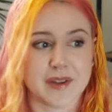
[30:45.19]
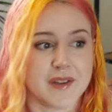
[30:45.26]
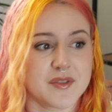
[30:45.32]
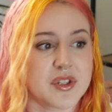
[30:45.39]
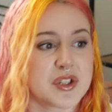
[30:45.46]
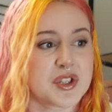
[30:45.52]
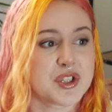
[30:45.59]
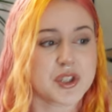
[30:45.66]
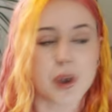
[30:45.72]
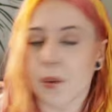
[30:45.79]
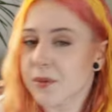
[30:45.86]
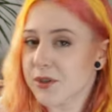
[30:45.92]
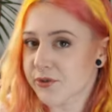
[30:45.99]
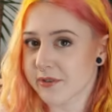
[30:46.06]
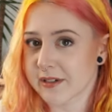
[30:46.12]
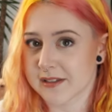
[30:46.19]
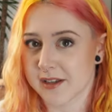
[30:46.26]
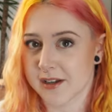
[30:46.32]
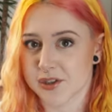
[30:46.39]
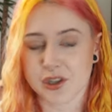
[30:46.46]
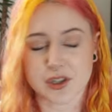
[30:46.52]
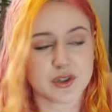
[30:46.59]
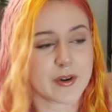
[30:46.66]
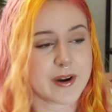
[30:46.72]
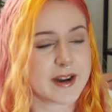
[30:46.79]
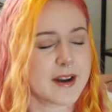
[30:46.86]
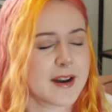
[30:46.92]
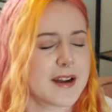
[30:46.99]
I've done so much research on training.